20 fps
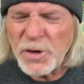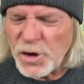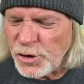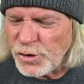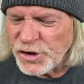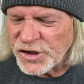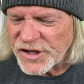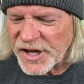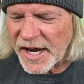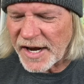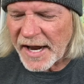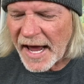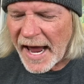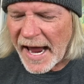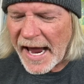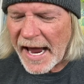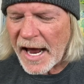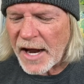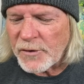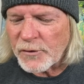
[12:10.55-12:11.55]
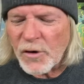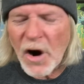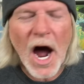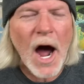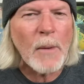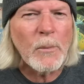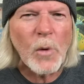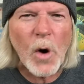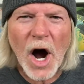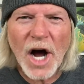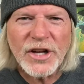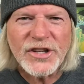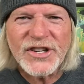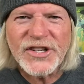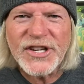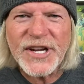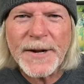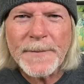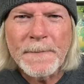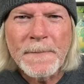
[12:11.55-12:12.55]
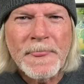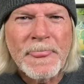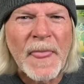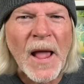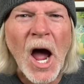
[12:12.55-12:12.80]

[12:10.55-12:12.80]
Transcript: Newsted and Rob Watson,